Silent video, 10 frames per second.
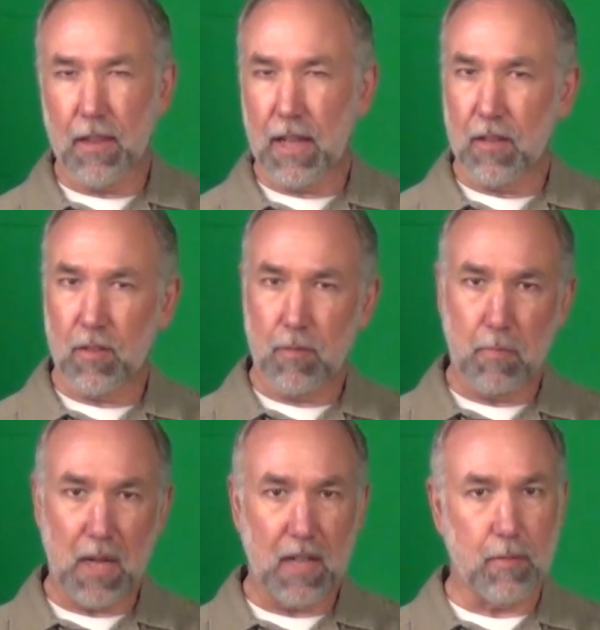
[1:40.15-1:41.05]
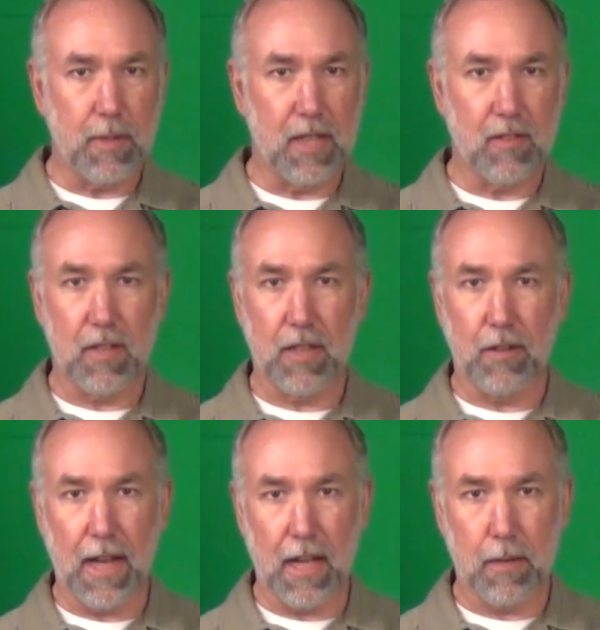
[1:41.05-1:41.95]
thinks possibly it's
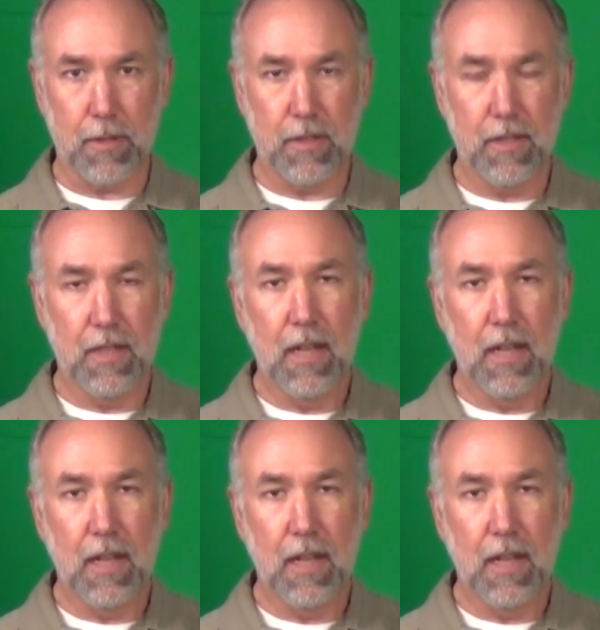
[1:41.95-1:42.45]
another animal.